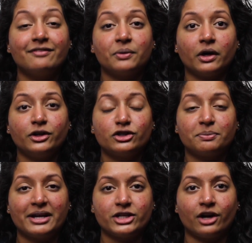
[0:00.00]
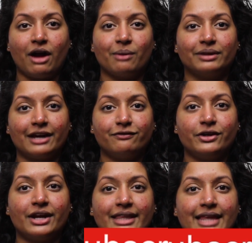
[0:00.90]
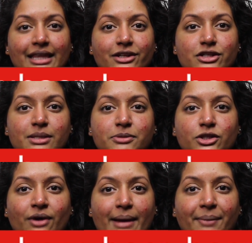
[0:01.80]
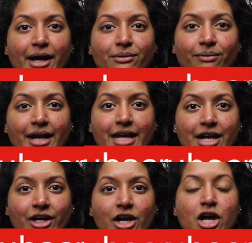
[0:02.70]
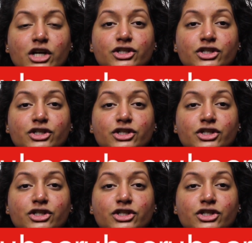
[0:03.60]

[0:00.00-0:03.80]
If you are new to my channel, I would like for you to hit that little subscribe button right here